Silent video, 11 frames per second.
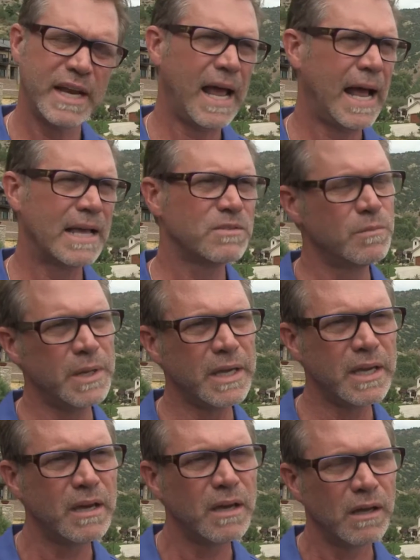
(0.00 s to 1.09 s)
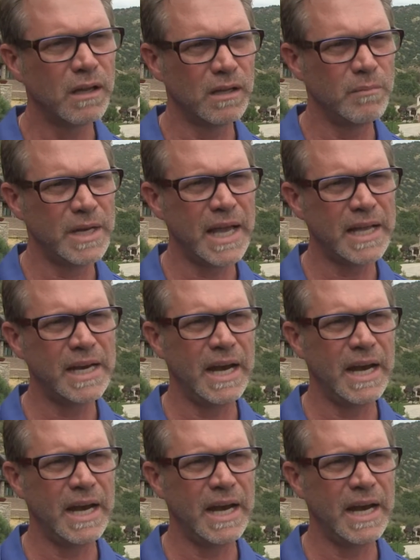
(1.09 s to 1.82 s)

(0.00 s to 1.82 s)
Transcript: It has to be eliminated,